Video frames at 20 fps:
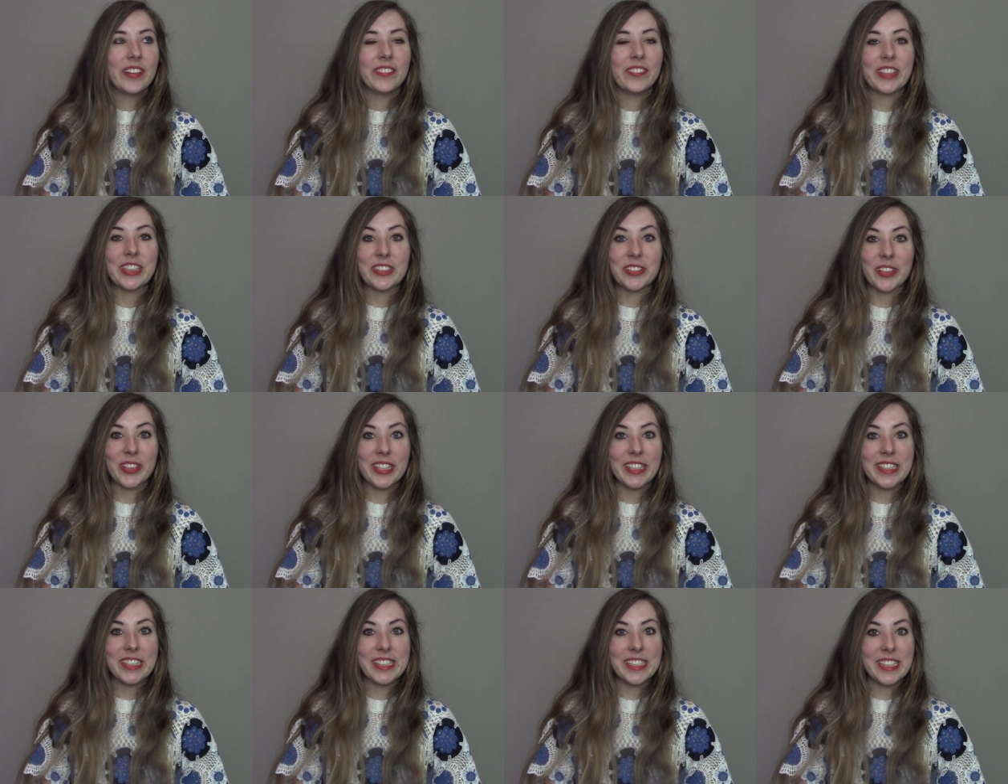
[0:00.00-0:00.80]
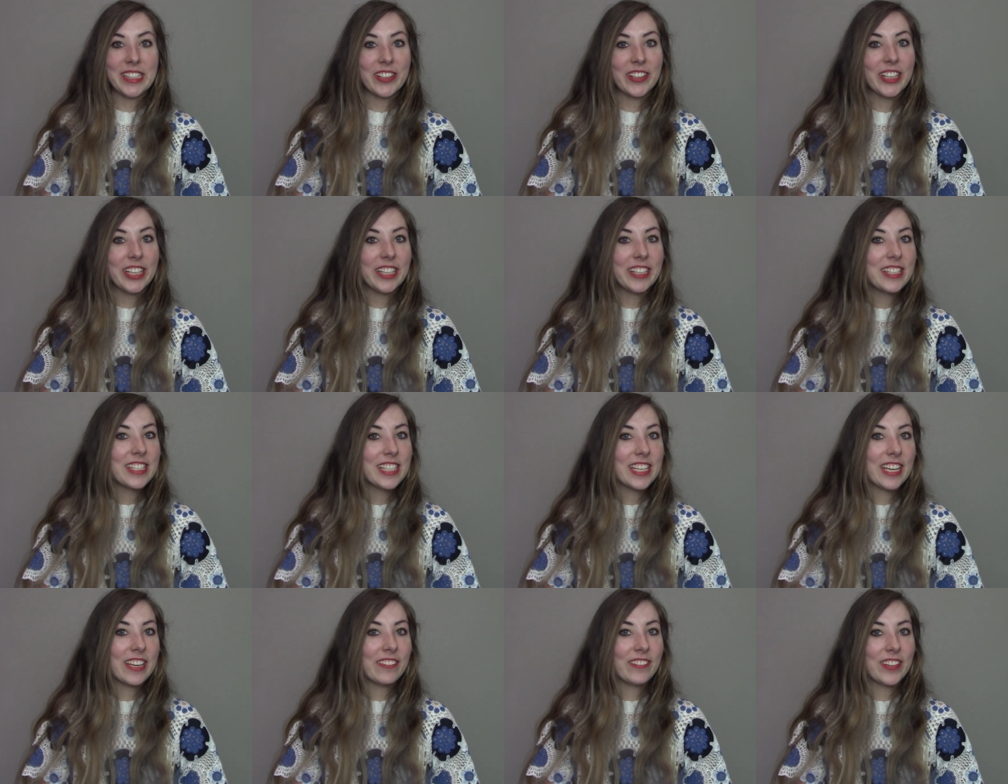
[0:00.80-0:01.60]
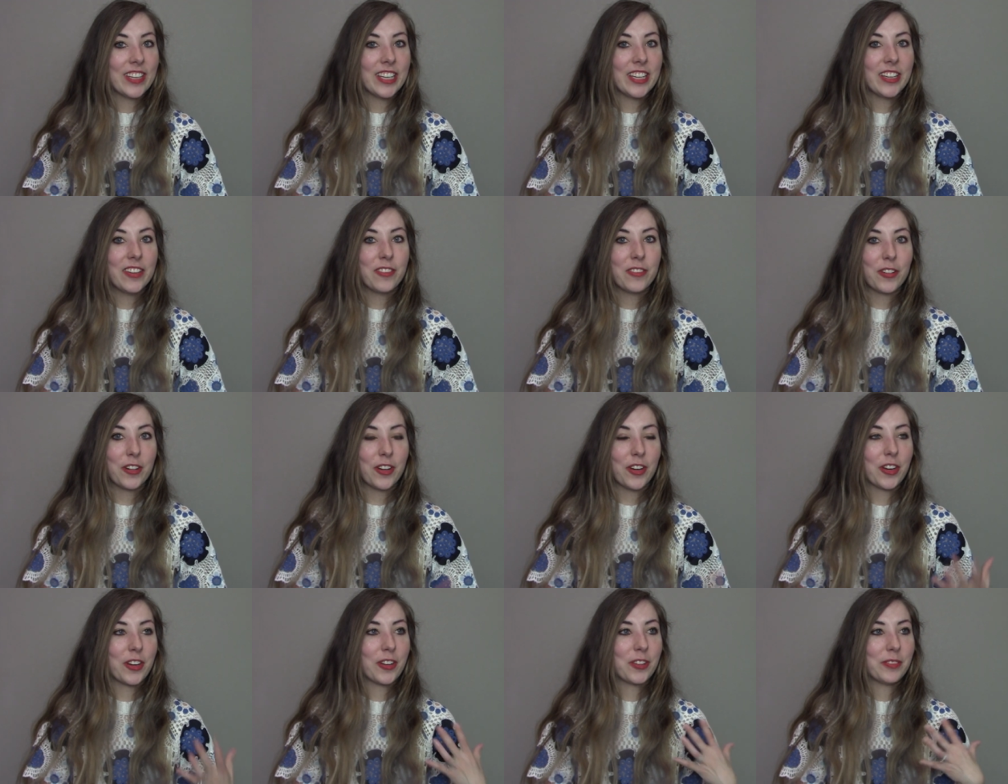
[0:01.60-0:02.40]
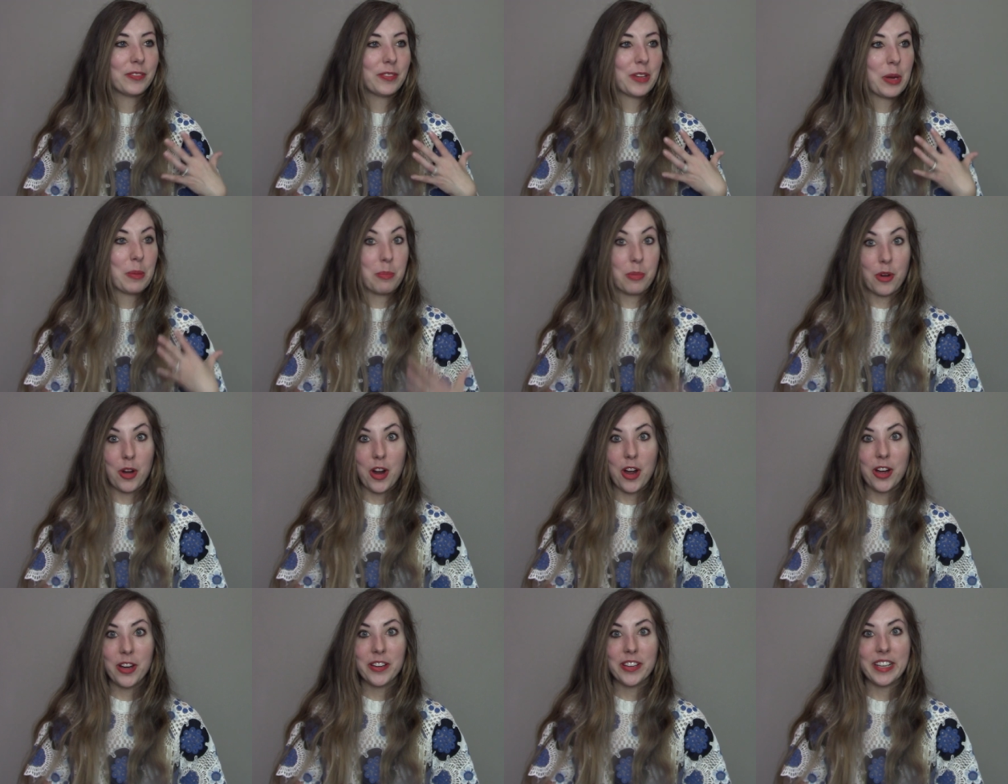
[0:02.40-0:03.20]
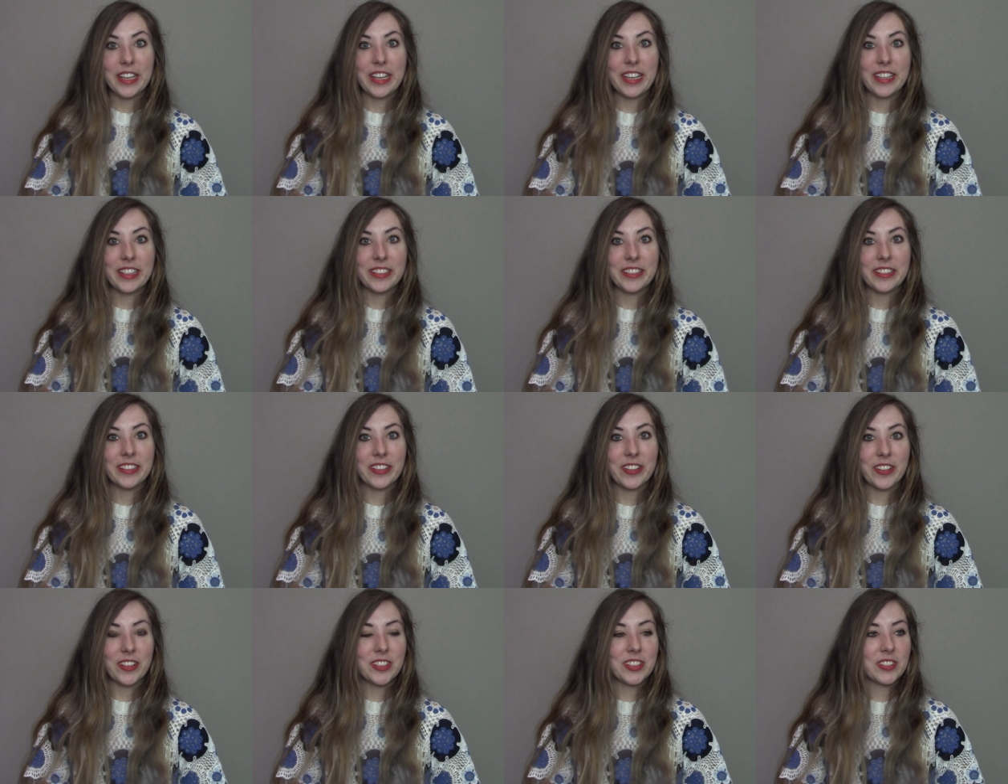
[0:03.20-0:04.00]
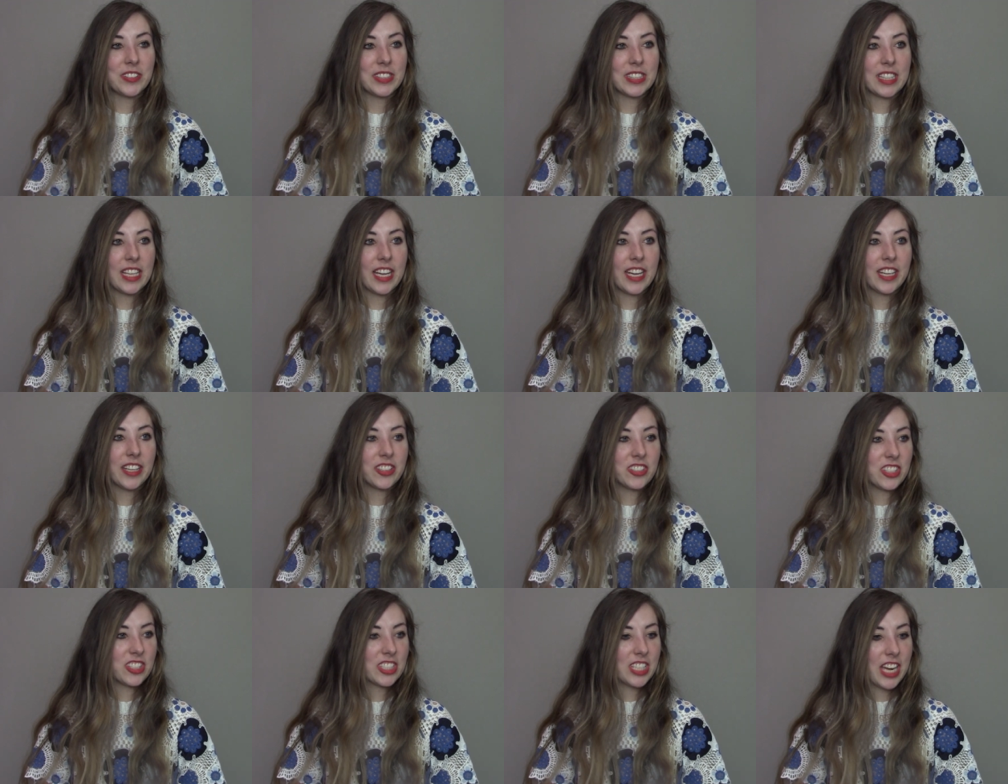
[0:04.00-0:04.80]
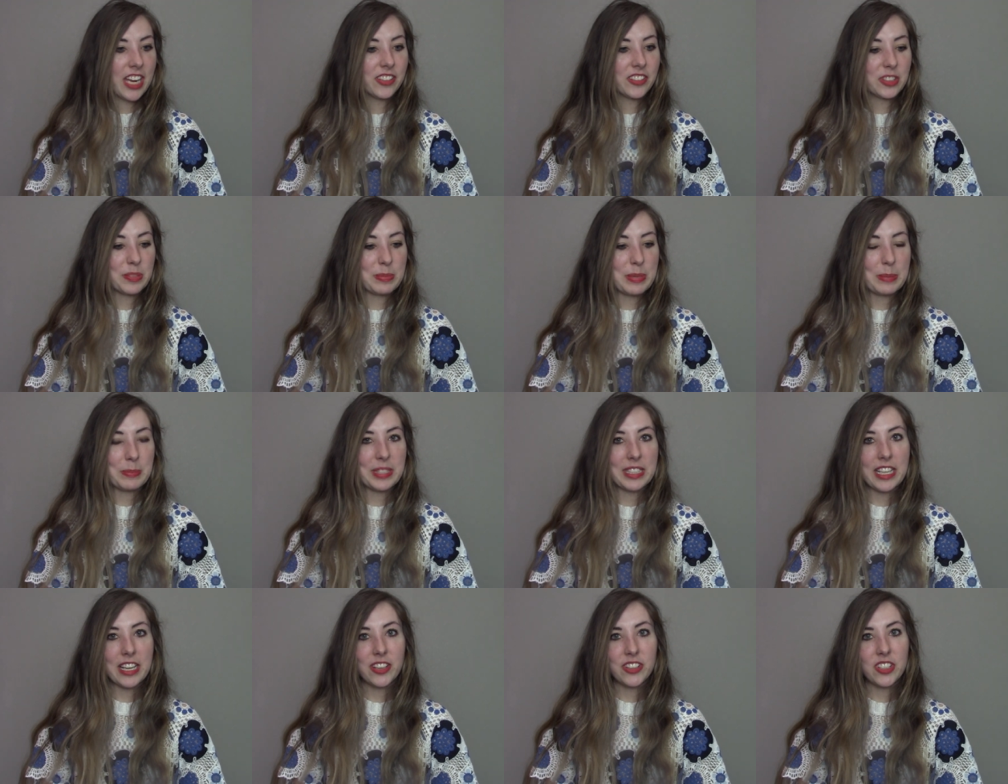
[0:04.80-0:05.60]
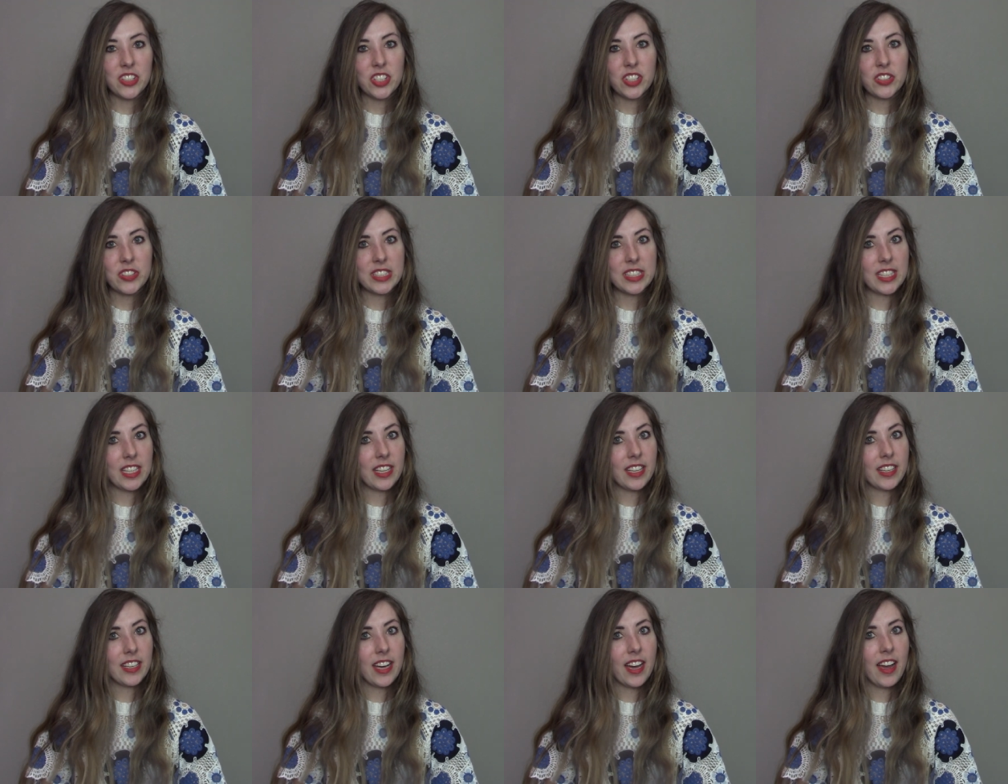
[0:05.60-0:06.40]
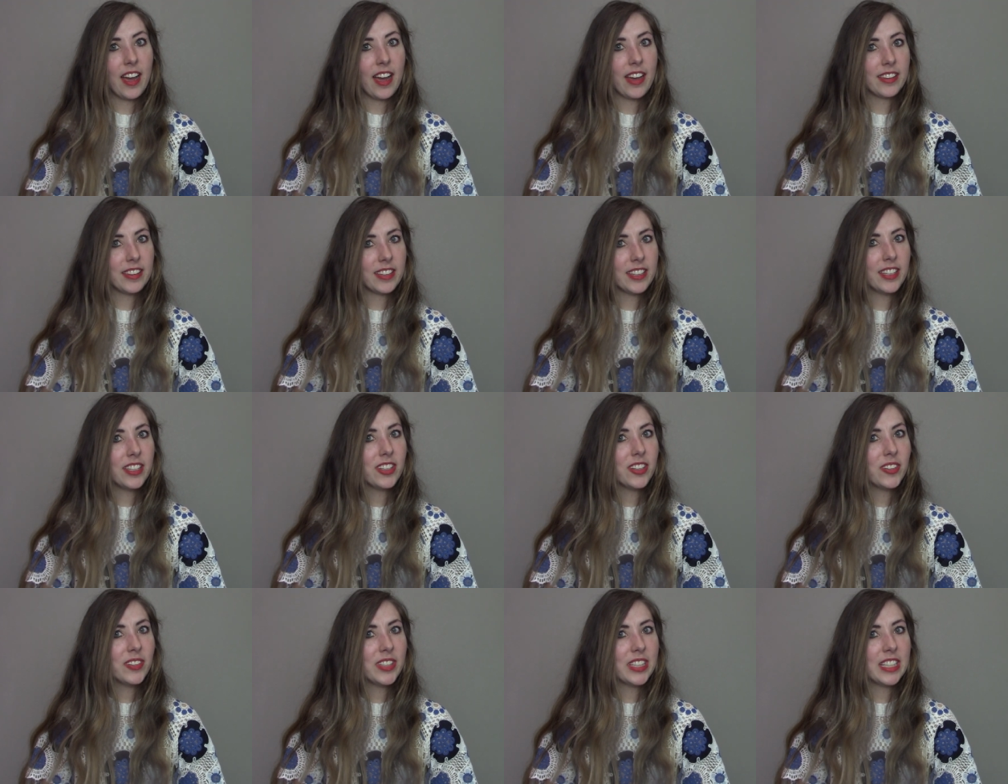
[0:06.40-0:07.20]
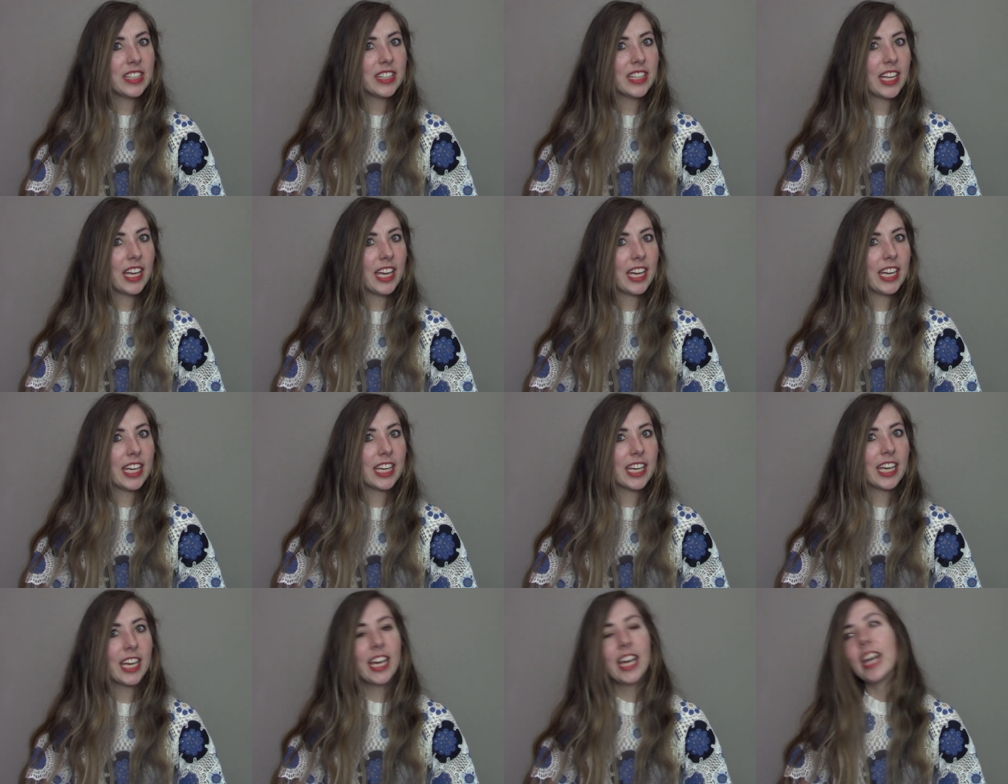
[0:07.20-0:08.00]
Victoria's Secret to get fitted for a bra and the girl was like, she just kind of looked me up and down and she was like, I think you need like